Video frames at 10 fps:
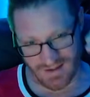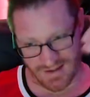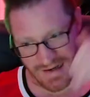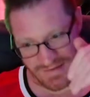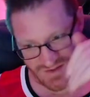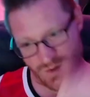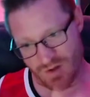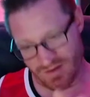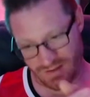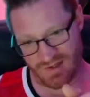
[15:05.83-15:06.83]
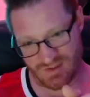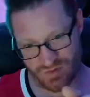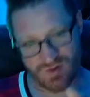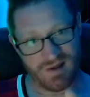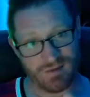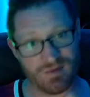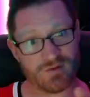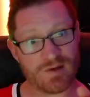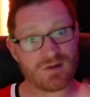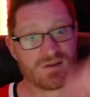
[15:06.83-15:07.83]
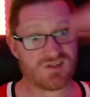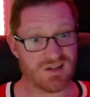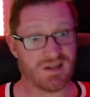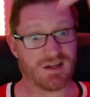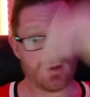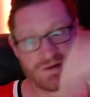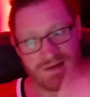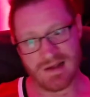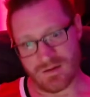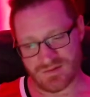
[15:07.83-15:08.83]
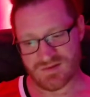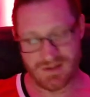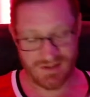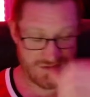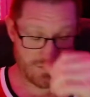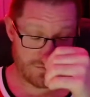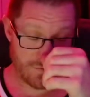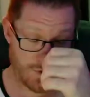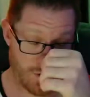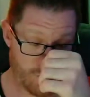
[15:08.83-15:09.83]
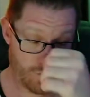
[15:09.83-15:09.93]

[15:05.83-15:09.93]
kind of small increments, which would make me feel better to see it going down. So it's, you know,